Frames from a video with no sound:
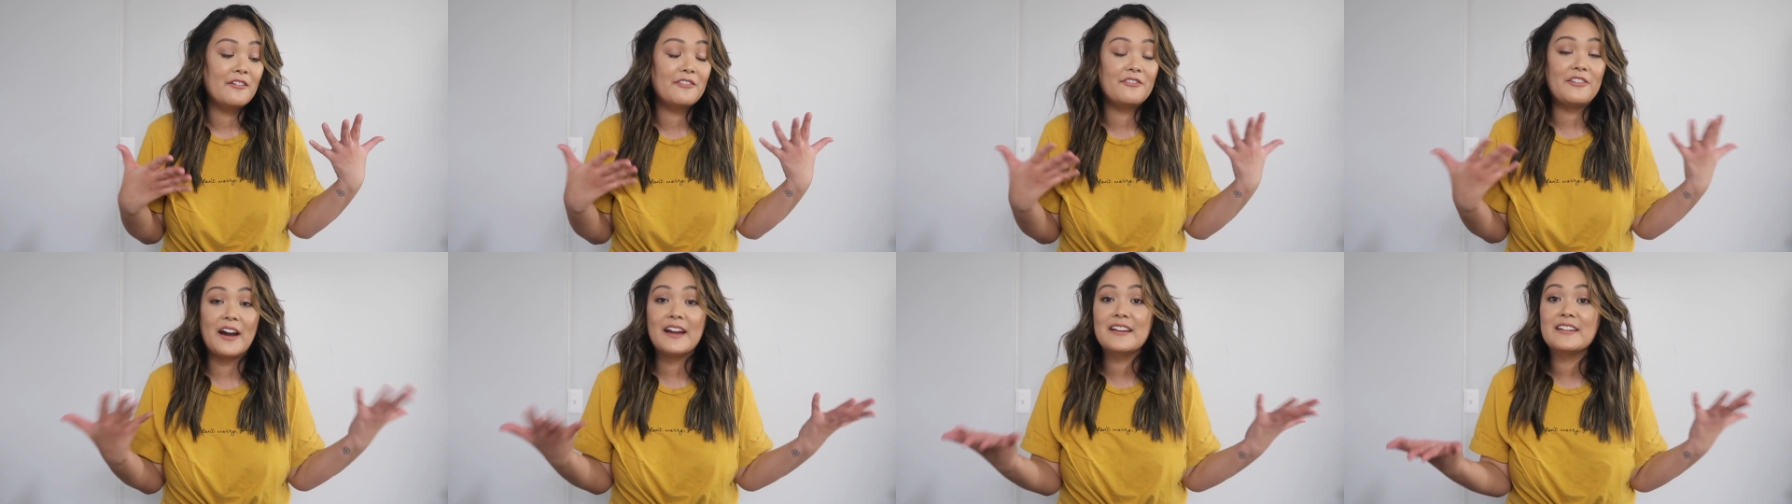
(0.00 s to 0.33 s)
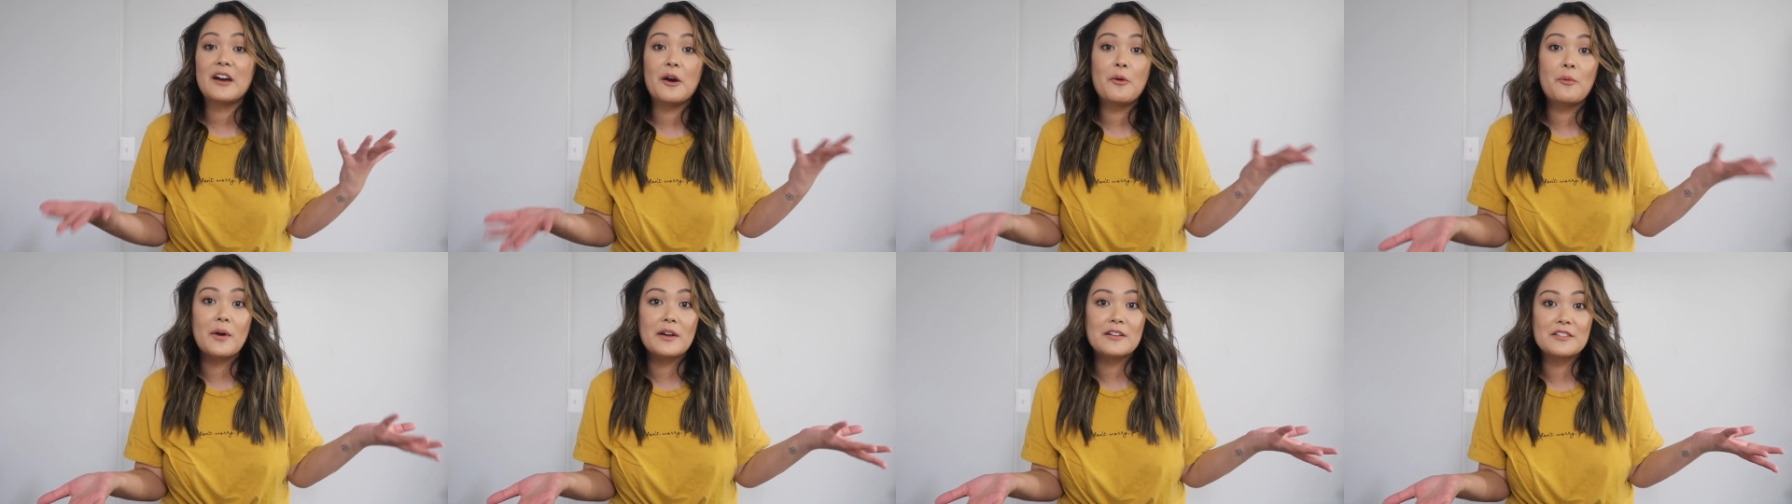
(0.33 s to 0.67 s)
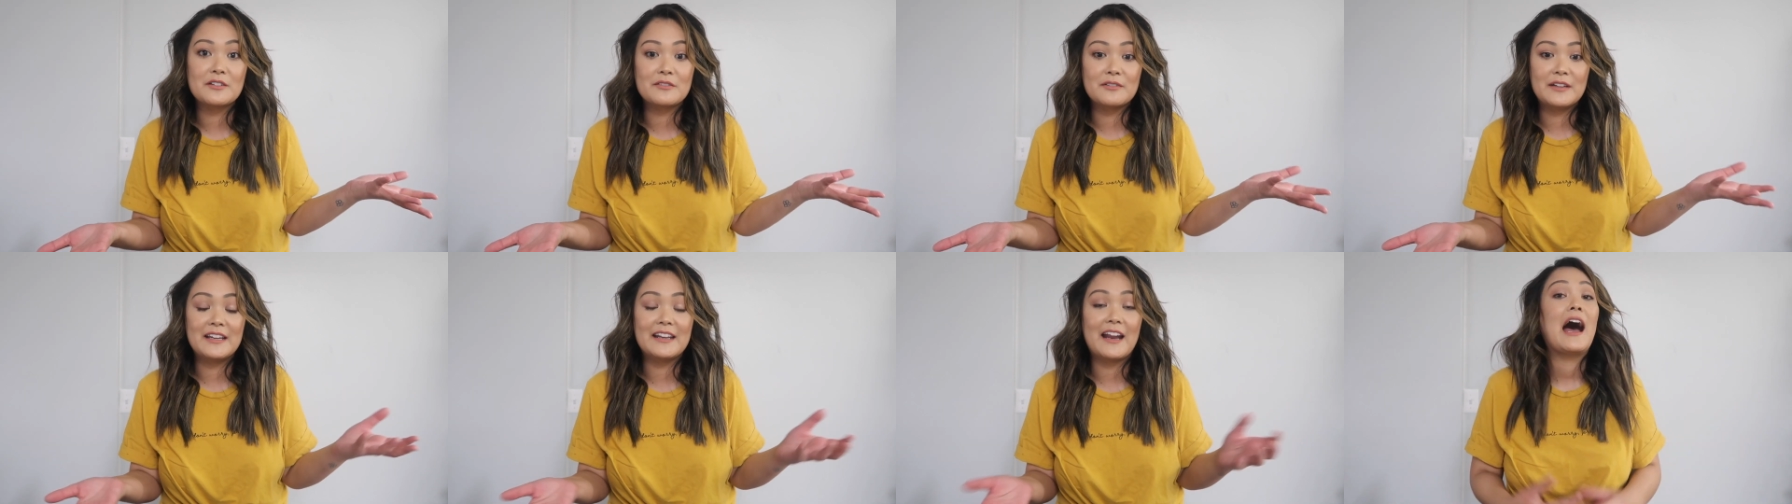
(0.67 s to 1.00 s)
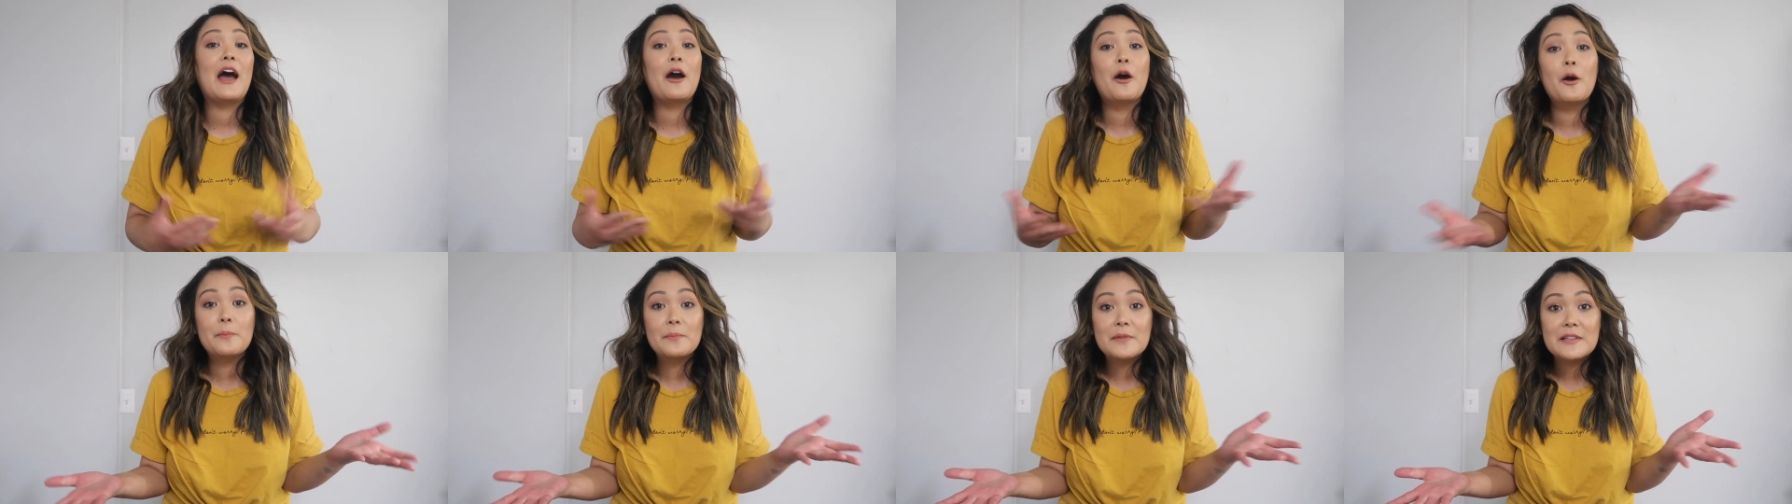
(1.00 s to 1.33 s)
find out what to read.
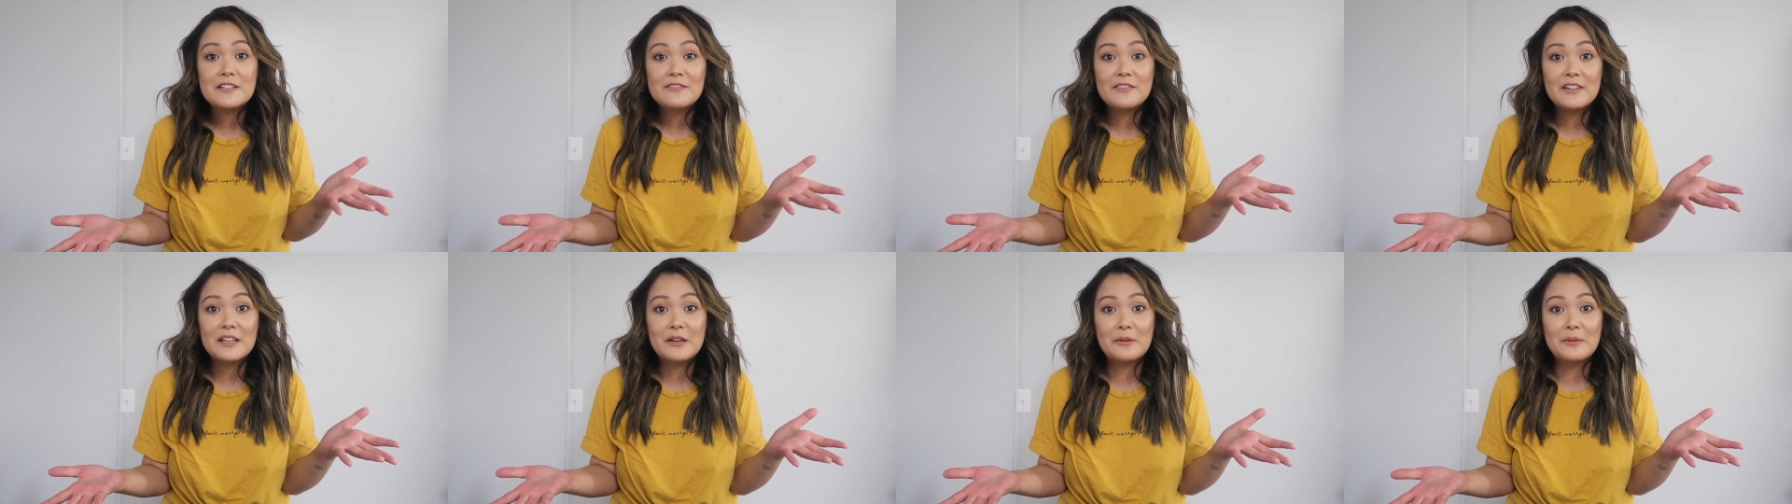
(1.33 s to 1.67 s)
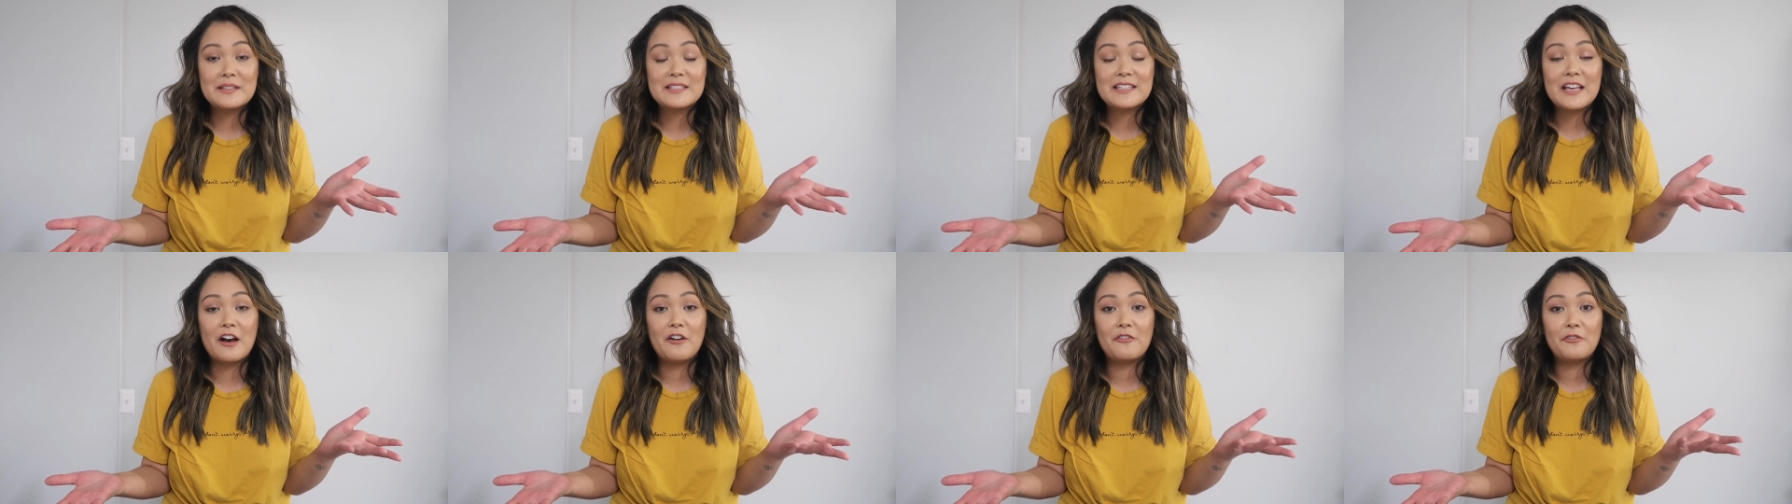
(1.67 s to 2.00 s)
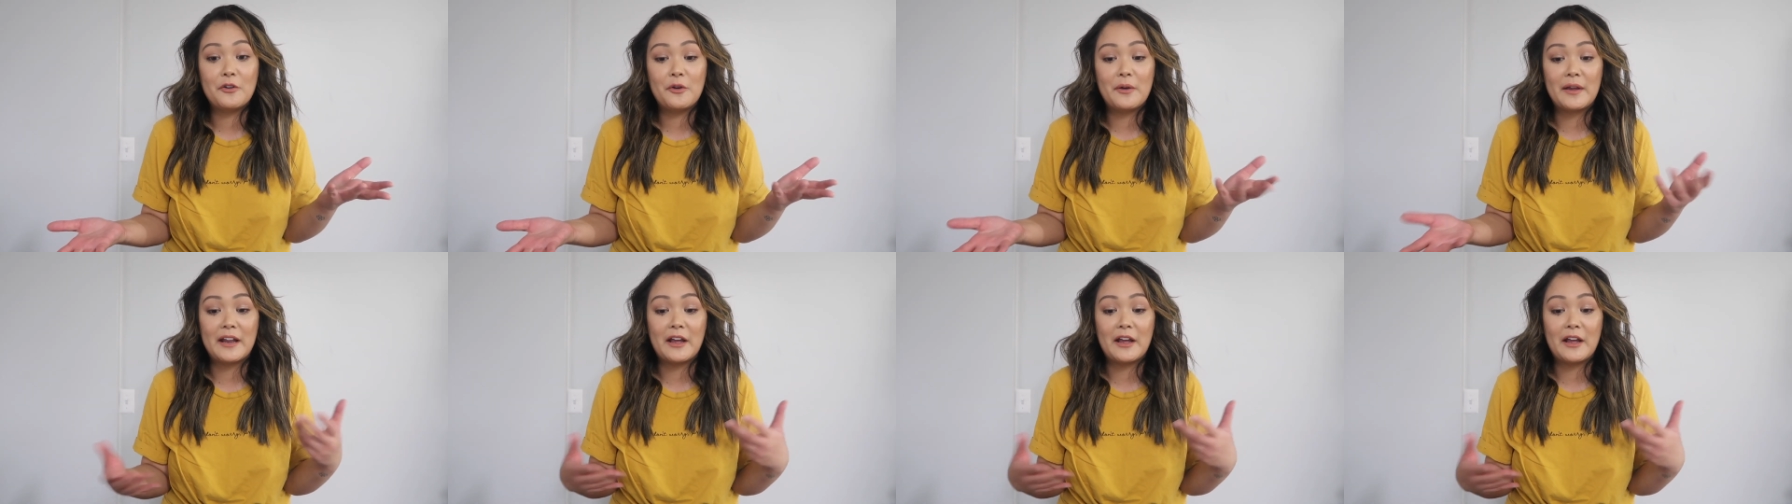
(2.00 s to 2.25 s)
I hope this video was helpful